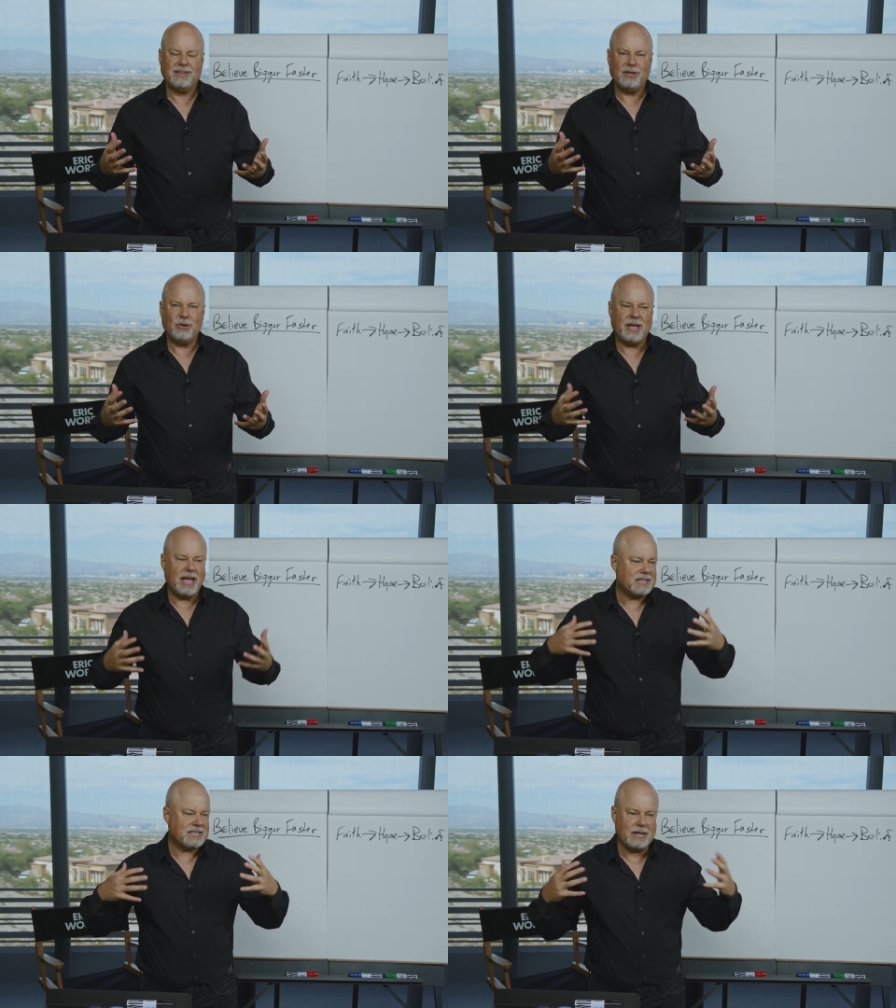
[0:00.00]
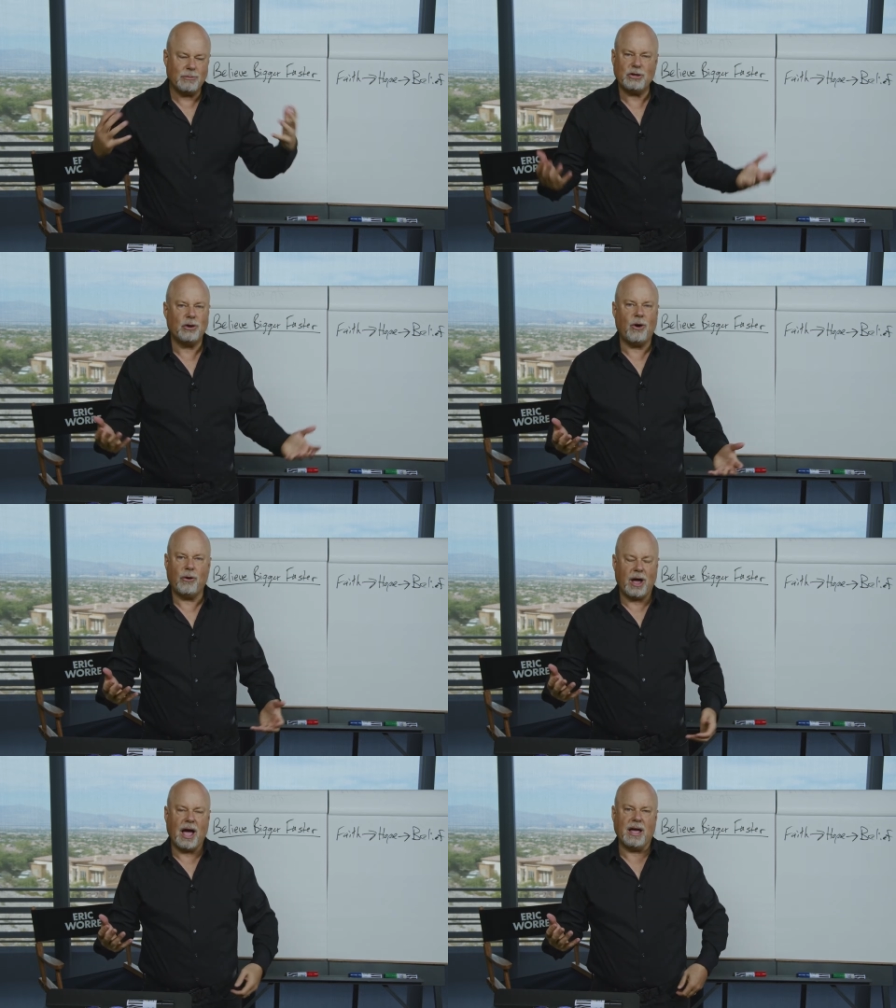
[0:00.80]
You can't see with your own
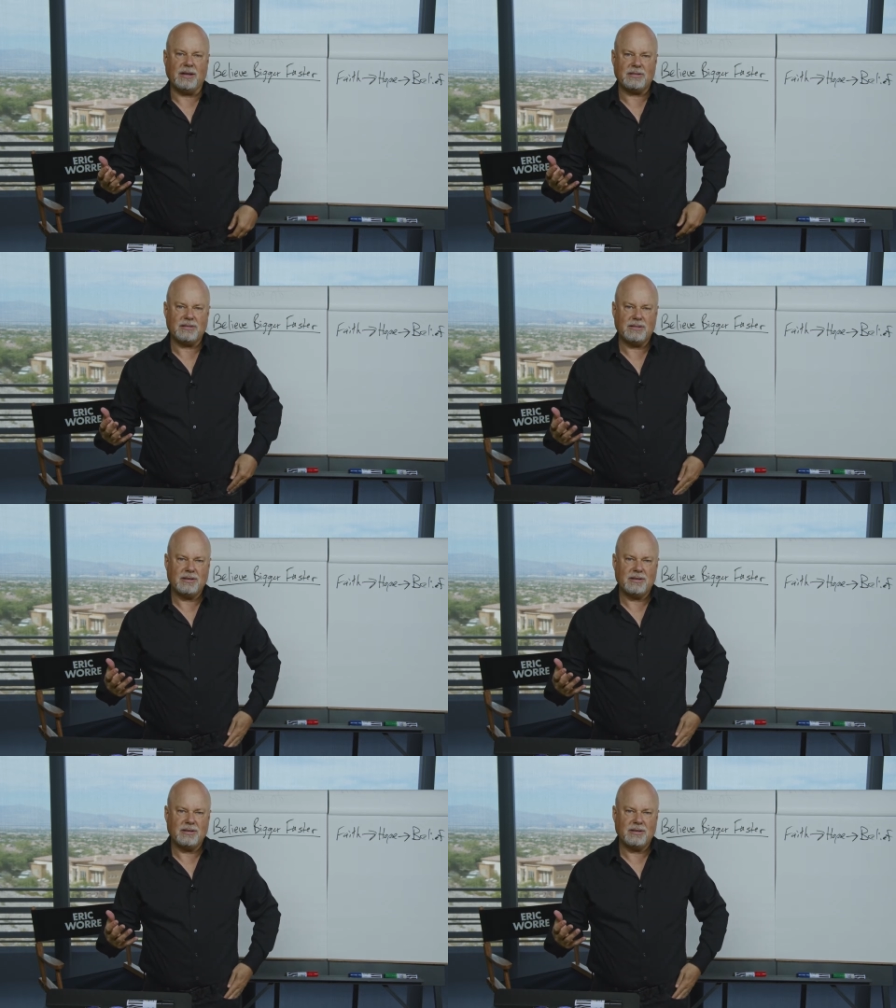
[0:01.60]
eyes.